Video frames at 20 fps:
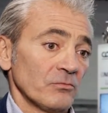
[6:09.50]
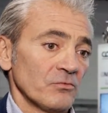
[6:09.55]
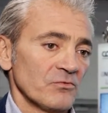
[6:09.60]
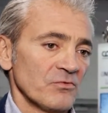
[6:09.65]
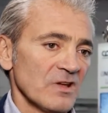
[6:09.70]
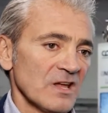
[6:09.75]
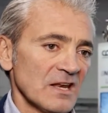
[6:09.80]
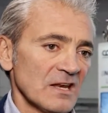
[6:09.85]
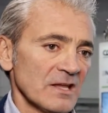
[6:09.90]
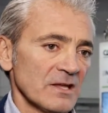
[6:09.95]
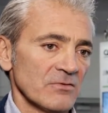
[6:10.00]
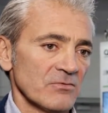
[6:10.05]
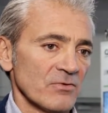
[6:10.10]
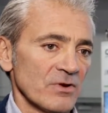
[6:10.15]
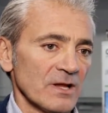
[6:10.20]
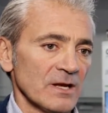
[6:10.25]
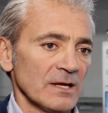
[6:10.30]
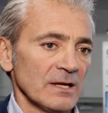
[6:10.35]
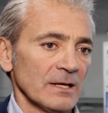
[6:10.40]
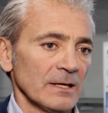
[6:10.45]

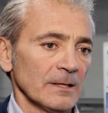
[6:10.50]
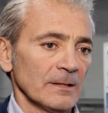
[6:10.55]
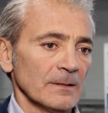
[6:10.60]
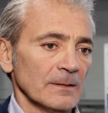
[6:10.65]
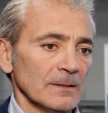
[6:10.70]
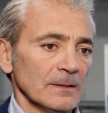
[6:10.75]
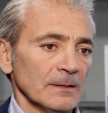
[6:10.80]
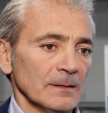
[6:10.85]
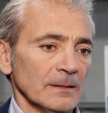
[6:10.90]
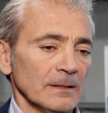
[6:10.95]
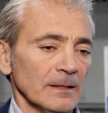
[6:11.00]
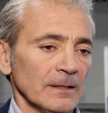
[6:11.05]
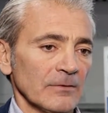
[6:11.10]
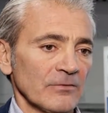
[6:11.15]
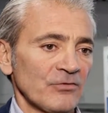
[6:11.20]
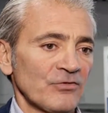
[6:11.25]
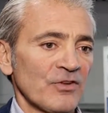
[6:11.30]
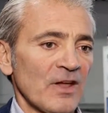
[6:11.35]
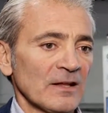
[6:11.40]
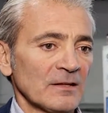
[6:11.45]
really
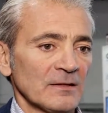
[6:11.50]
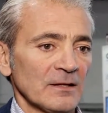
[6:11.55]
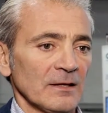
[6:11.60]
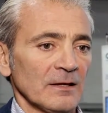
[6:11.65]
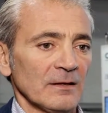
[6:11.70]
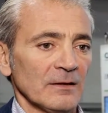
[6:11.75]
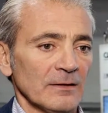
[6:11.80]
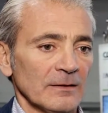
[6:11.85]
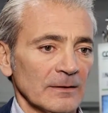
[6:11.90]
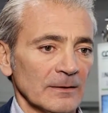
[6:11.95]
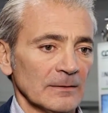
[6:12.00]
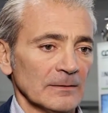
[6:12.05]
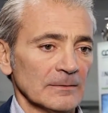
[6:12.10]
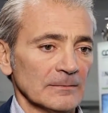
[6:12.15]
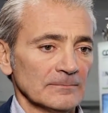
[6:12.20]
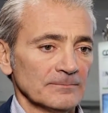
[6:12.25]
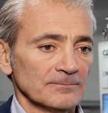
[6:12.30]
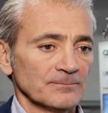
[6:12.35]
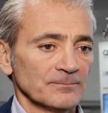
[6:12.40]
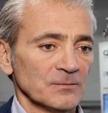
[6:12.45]
setting
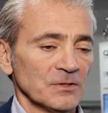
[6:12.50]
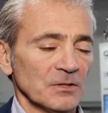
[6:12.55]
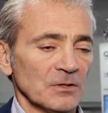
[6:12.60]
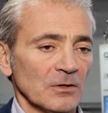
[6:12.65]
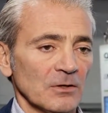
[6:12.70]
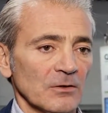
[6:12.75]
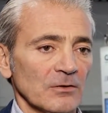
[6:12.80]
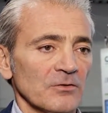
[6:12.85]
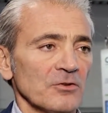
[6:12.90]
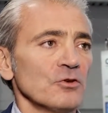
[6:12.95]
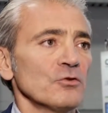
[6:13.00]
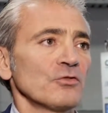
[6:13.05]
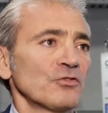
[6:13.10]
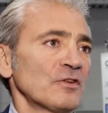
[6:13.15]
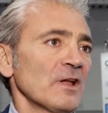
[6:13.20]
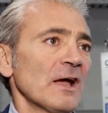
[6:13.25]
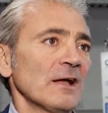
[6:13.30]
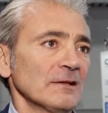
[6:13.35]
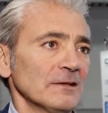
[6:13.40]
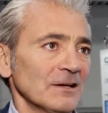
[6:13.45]
new
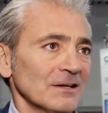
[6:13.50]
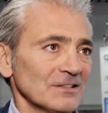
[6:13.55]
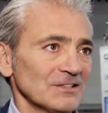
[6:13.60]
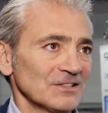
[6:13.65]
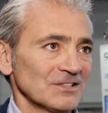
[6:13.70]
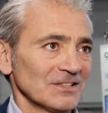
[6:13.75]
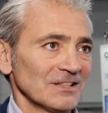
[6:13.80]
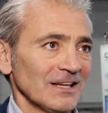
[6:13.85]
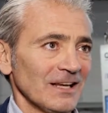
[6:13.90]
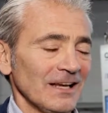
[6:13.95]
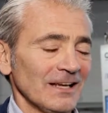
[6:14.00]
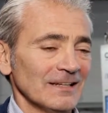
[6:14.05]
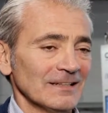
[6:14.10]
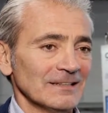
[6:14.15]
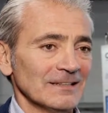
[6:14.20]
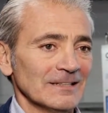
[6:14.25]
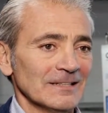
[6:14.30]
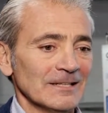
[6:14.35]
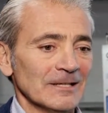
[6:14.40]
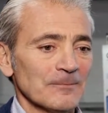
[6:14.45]
standards.
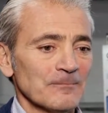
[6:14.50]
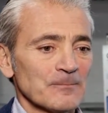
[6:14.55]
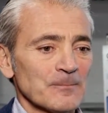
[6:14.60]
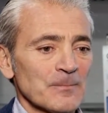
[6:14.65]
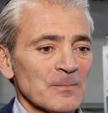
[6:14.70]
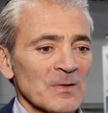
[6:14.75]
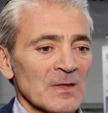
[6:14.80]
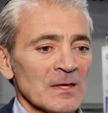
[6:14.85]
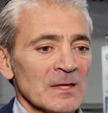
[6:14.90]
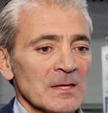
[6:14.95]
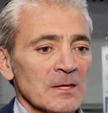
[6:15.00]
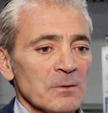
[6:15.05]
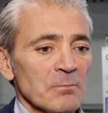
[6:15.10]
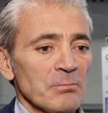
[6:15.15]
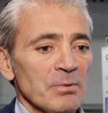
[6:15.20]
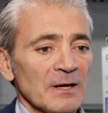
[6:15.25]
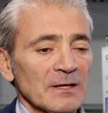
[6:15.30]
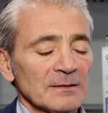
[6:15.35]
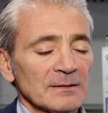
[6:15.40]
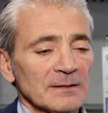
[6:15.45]

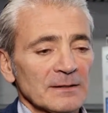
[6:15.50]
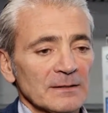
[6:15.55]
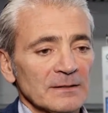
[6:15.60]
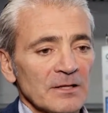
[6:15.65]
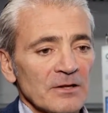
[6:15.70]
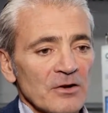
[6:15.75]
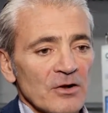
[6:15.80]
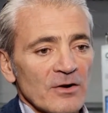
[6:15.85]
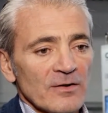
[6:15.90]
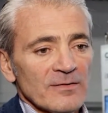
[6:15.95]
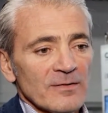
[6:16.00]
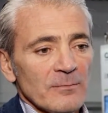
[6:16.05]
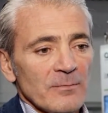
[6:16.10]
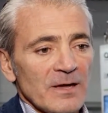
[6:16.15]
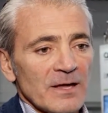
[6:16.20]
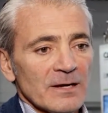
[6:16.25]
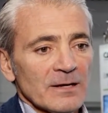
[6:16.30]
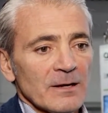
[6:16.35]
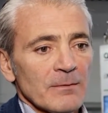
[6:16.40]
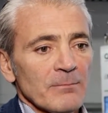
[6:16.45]
But the North
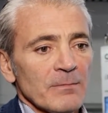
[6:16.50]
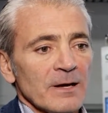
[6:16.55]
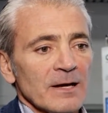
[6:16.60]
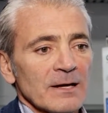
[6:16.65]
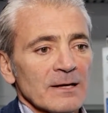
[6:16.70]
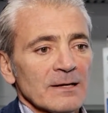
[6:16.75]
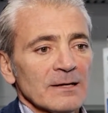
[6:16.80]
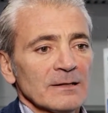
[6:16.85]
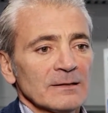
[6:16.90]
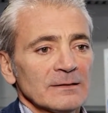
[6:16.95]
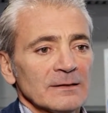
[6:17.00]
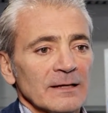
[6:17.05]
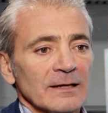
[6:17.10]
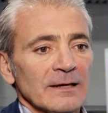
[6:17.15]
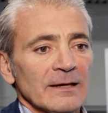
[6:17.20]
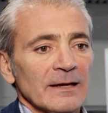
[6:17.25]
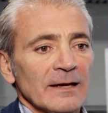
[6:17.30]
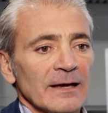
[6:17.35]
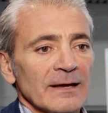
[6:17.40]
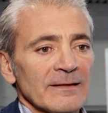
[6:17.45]
American market,
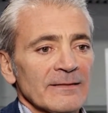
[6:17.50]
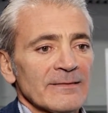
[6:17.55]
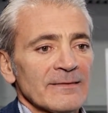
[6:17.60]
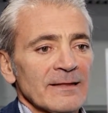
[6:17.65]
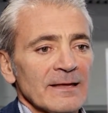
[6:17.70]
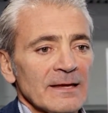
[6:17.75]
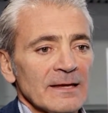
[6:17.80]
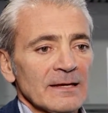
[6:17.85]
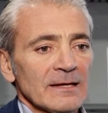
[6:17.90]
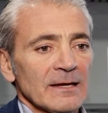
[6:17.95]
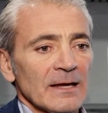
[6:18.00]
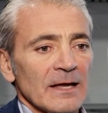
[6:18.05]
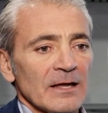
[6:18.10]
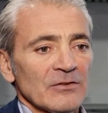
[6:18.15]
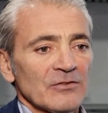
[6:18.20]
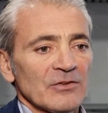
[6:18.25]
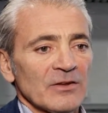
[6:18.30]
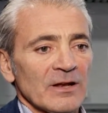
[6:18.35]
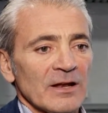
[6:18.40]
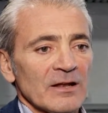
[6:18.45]
I think,
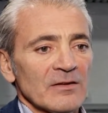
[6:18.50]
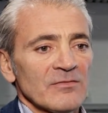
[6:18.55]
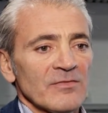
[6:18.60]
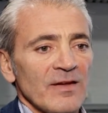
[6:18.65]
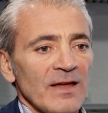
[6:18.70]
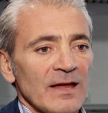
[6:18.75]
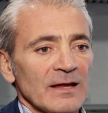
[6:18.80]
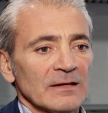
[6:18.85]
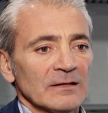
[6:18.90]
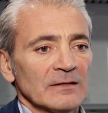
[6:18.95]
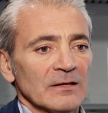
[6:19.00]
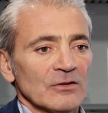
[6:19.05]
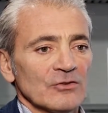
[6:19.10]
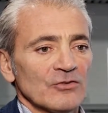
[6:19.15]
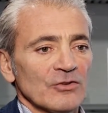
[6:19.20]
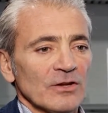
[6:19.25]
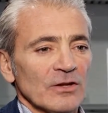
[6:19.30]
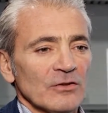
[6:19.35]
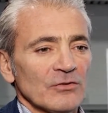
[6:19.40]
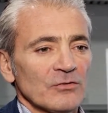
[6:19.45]
as an
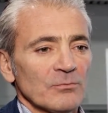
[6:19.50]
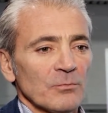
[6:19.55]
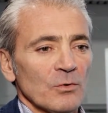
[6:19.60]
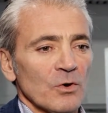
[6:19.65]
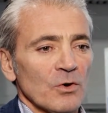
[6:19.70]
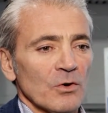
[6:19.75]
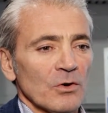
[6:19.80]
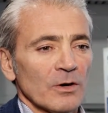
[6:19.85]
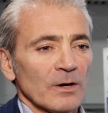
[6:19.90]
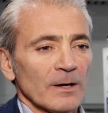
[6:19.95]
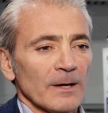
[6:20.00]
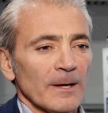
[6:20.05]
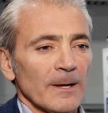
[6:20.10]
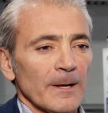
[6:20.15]
advantage, is more